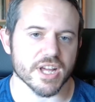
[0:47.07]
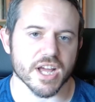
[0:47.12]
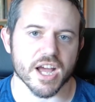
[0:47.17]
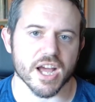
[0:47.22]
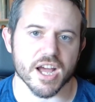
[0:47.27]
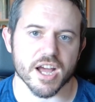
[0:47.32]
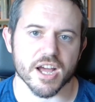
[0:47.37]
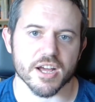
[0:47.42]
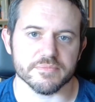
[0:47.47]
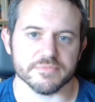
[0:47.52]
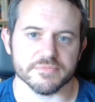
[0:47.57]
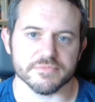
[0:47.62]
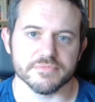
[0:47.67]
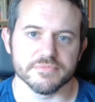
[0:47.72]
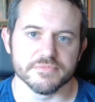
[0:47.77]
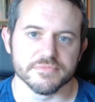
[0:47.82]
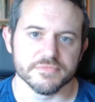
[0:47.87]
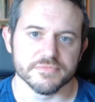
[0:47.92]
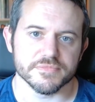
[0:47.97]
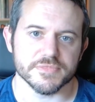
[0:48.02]

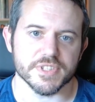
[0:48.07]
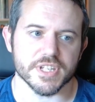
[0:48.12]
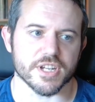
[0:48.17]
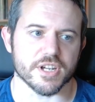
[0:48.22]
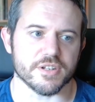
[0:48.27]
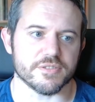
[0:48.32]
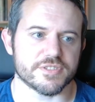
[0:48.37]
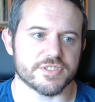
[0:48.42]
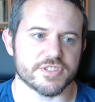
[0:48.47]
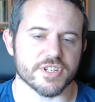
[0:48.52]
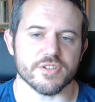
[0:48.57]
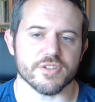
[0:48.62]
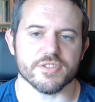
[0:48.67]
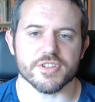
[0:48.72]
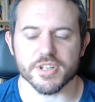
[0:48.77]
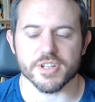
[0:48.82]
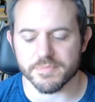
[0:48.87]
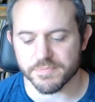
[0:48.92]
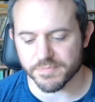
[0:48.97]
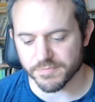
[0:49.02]
So
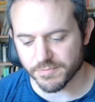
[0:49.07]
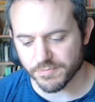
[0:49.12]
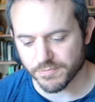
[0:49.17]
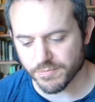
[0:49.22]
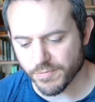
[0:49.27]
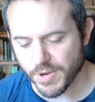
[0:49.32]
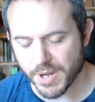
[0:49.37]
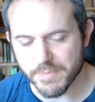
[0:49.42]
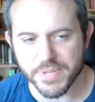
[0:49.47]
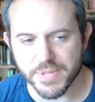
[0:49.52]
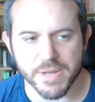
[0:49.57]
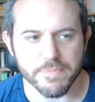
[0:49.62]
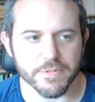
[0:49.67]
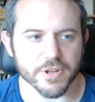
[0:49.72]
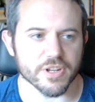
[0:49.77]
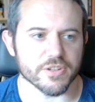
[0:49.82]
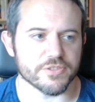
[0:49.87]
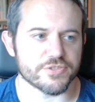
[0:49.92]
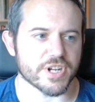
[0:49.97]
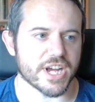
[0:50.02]
that when
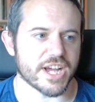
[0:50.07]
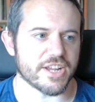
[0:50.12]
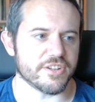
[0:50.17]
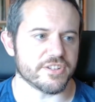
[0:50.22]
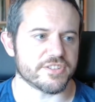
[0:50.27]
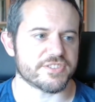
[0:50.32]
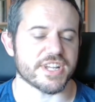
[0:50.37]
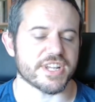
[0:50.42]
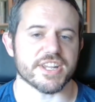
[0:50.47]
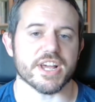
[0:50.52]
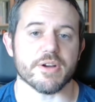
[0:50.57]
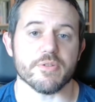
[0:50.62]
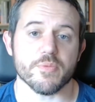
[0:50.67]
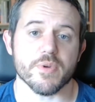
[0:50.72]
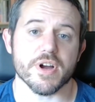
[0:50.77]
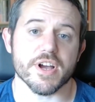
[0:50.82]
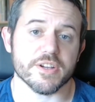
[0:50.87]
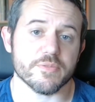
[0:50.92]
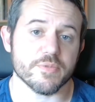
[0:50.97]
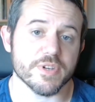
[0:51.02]
people try and understand how we
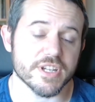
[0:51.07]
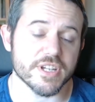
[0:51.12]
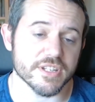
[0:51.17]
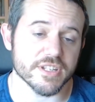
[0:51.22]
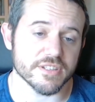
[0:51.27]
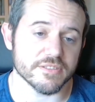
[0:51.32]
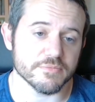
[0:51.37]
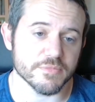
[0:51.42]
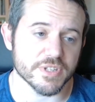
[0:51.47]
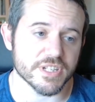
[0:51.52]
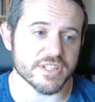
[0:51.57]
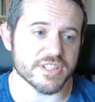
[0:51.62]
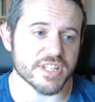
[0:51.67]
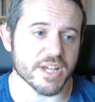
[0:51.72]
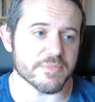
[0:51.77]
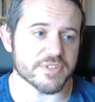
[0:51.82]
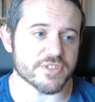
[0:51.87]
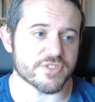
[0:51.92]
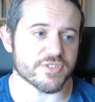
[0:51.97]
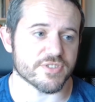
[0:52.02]
work, we can
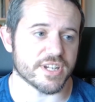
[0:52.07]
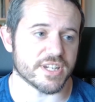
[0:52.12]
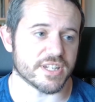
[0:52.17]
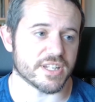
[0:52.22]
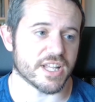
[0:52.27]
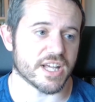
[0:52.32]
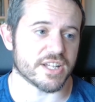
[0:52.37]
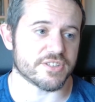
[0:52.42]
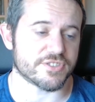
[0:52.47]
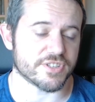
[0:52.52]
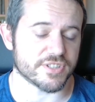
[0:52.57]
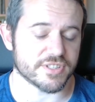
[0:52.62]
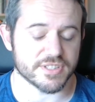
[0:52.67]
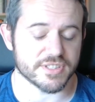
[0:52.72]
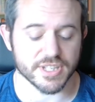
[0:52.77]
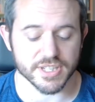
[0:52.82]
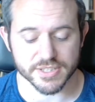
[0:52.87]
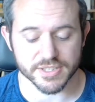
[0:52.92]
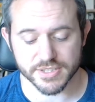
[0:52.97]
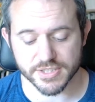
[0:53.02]
demonstrate large chunks of this.